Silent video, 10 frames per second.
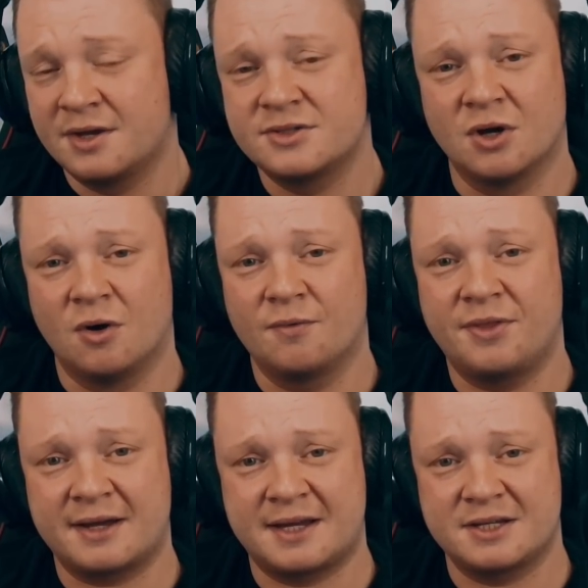So
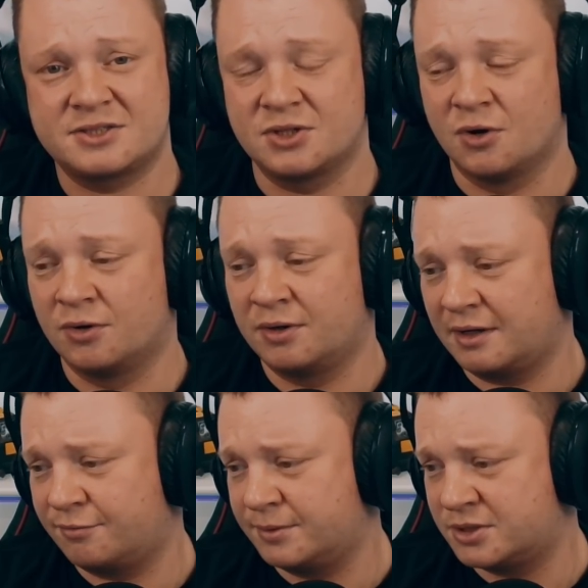that cast stone,
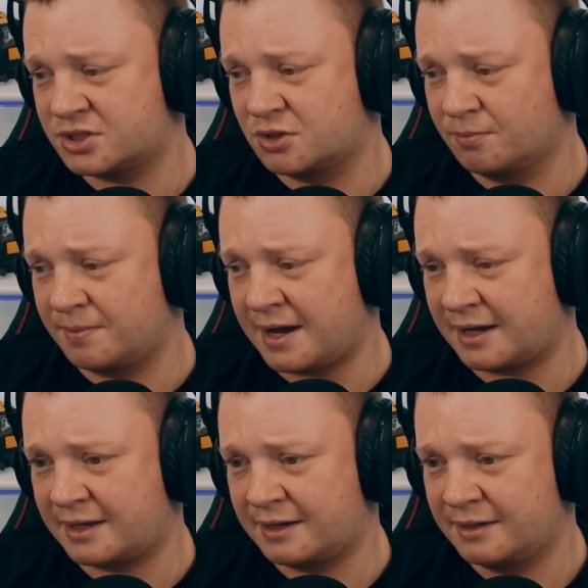if we just go
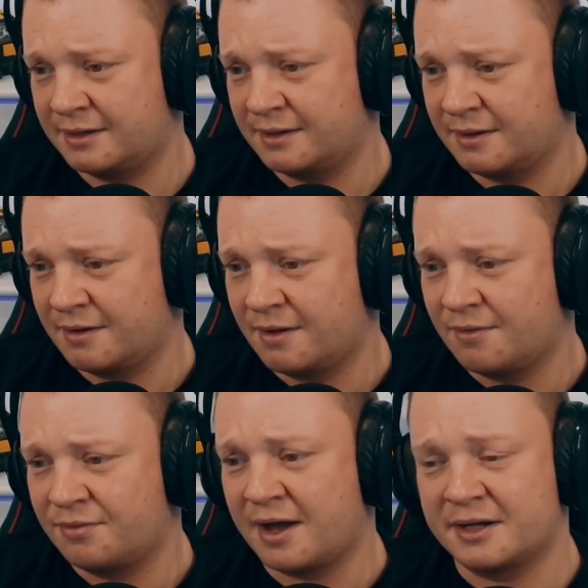back,
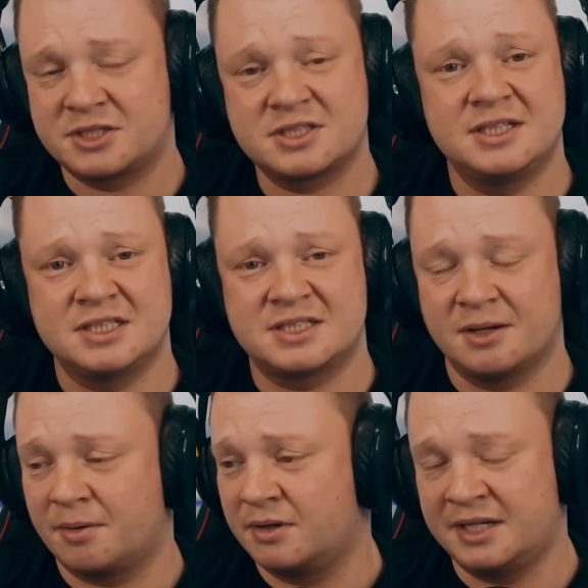that just needs
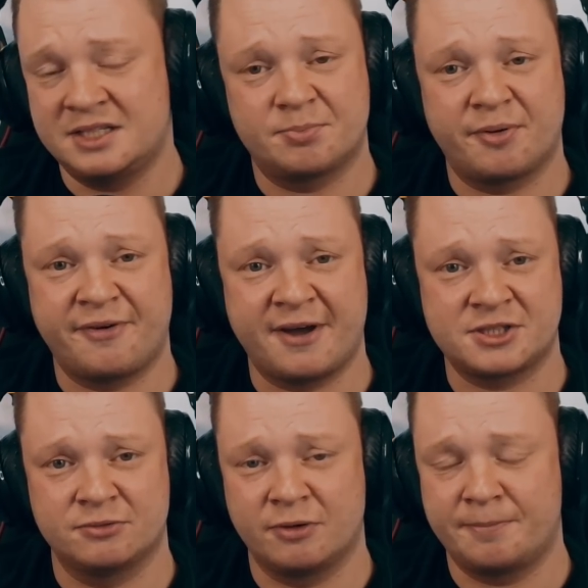a
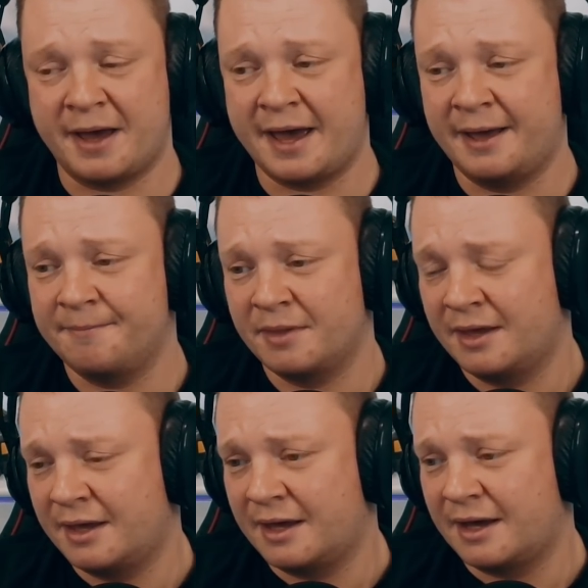professional repair.
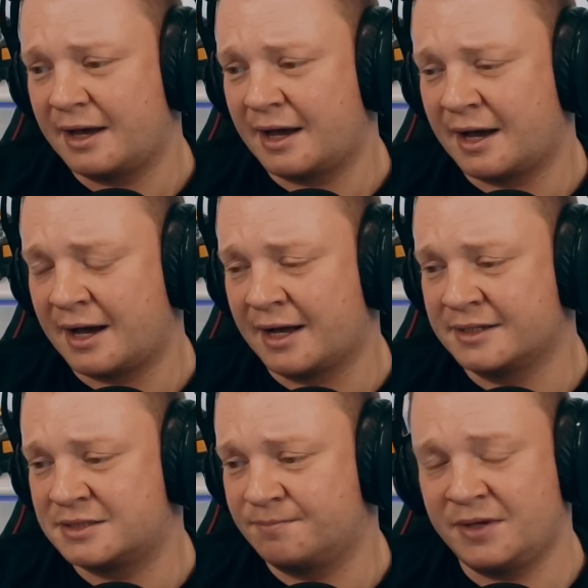
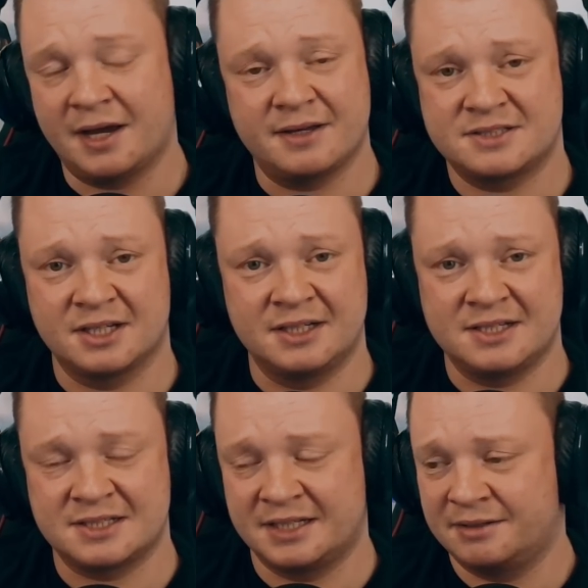And yeah, it's done
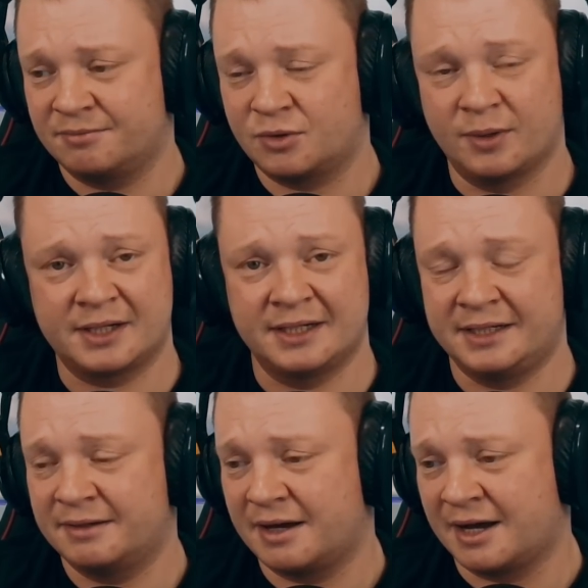easily,
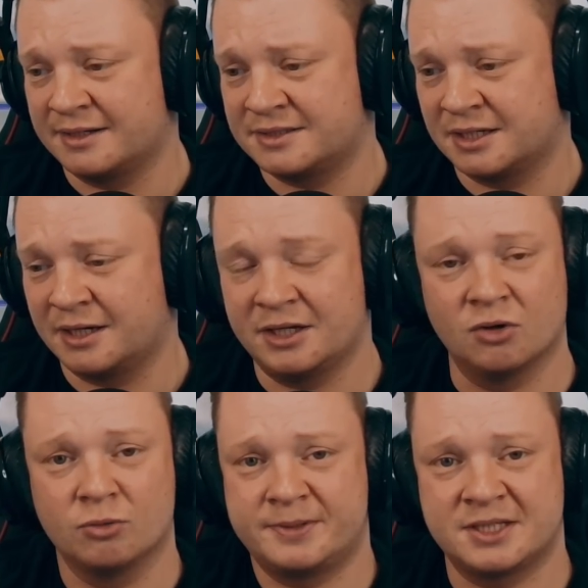quickly, and it'll
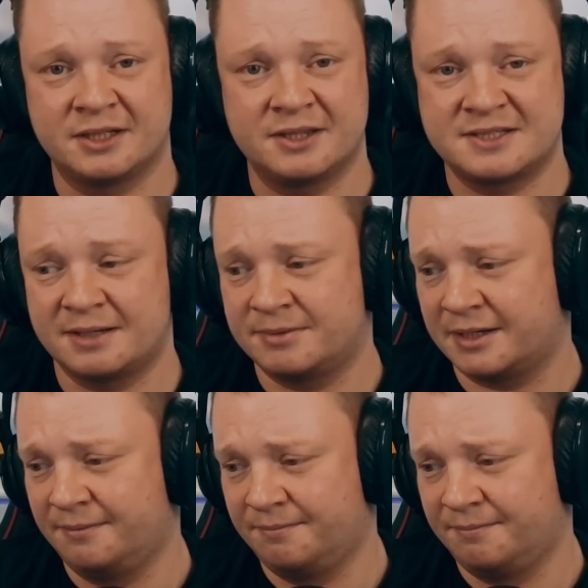all be done in the same day.